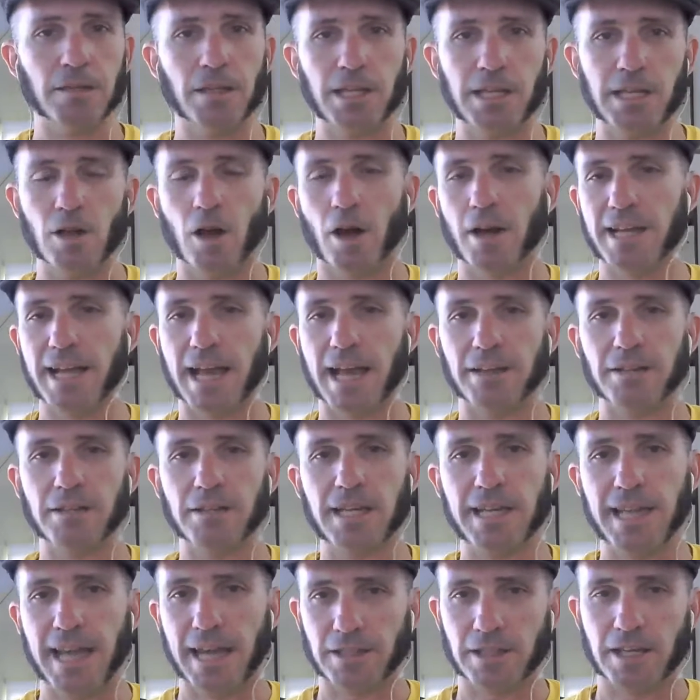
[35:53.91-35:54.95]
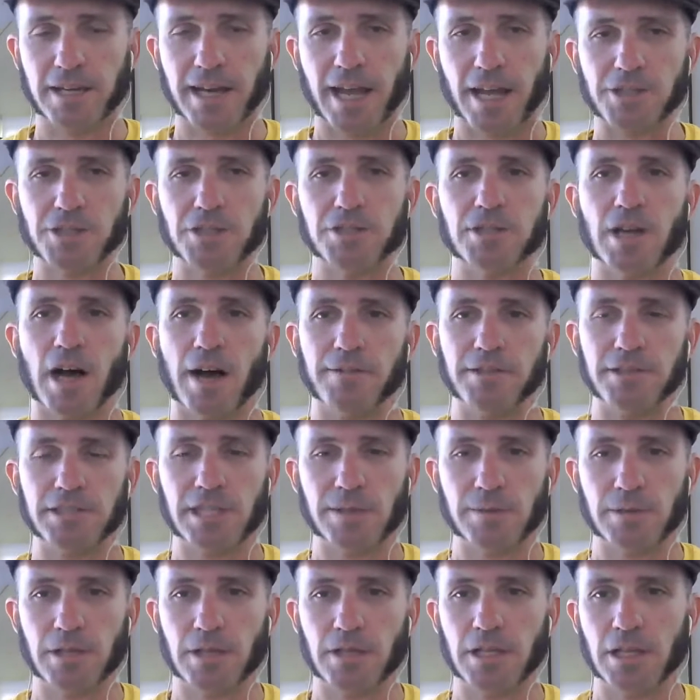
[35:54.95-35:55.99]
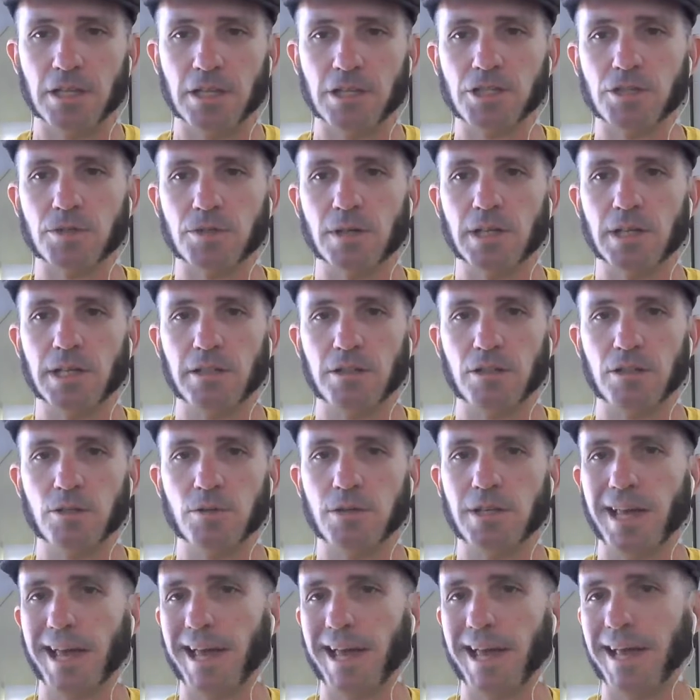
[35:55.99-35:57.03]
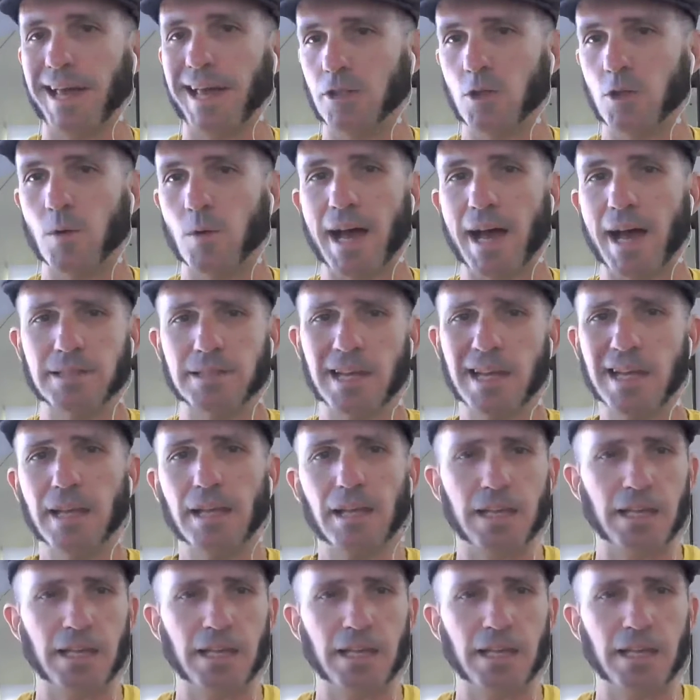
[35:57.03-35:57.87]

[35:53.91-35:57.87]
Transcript: he had connections obviously within the industry, UK and US.